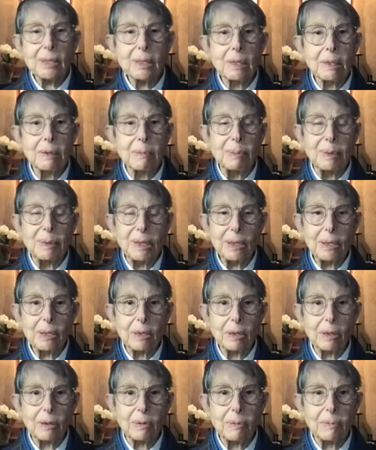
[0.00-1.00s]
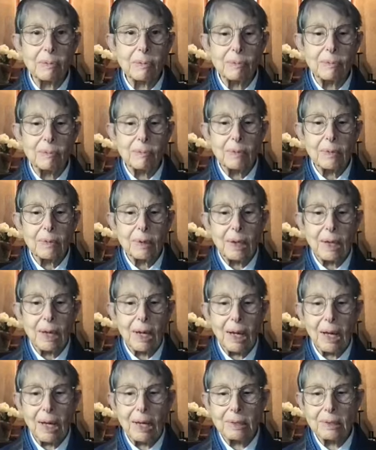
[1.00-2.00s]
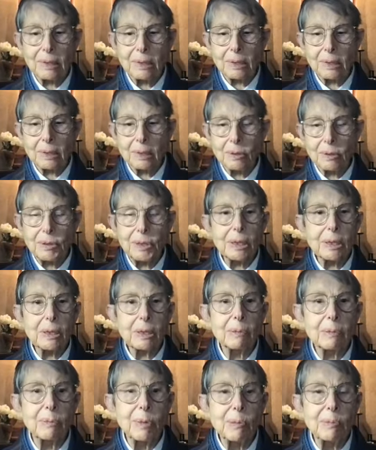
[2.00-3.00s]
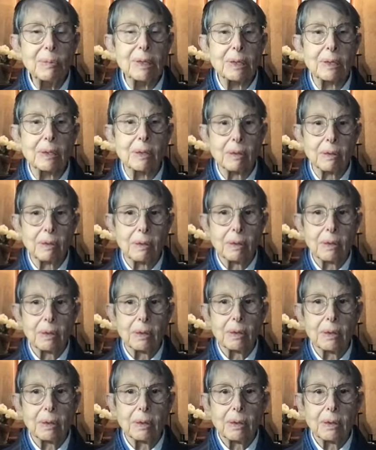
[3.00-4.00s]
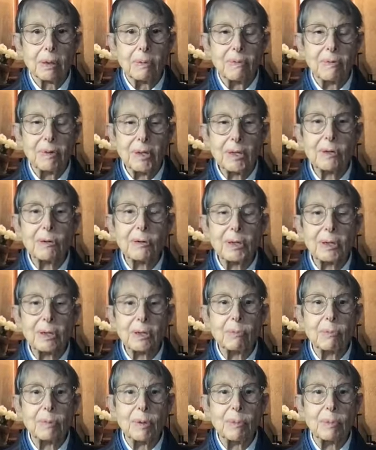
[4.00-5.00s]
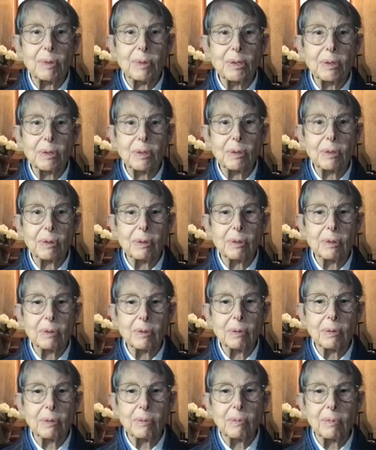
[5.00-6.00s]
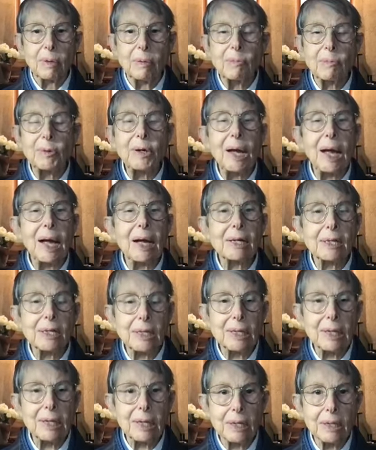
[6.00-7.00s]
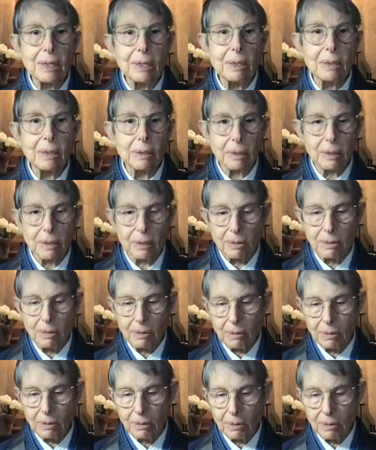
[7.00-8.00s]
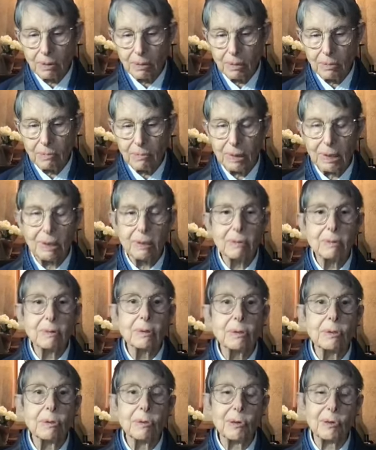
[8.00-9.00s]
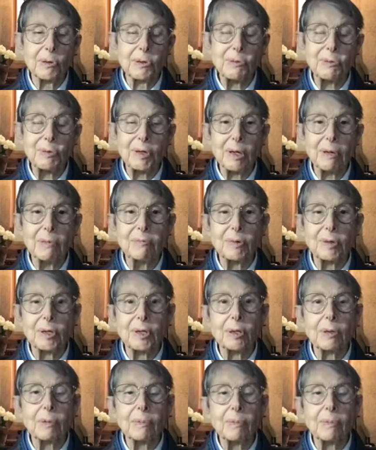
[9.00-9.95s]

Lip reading: can appear at critical moments, very critical moments, when we're actually getting, well, too close for comfort.